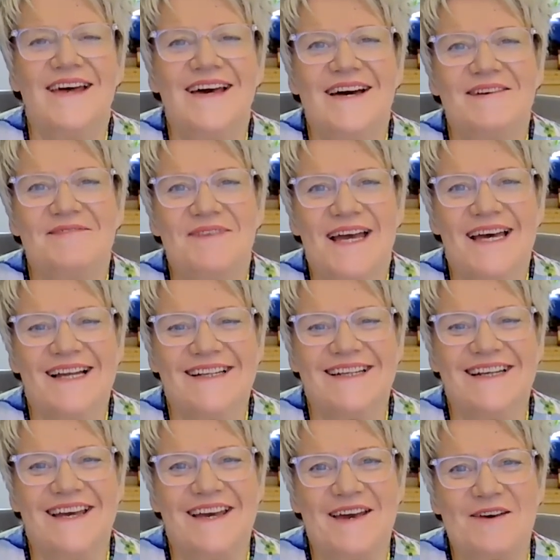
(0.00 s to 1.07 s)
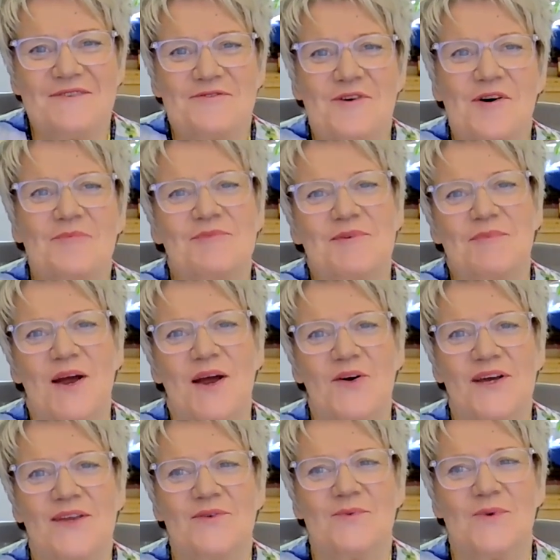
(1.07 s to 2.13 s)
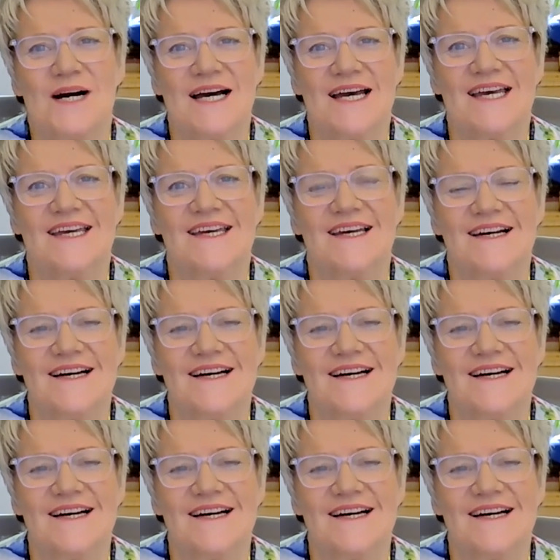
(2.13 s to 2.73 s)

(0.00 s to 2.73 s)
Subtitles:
There, Helen here from Preparing the Way,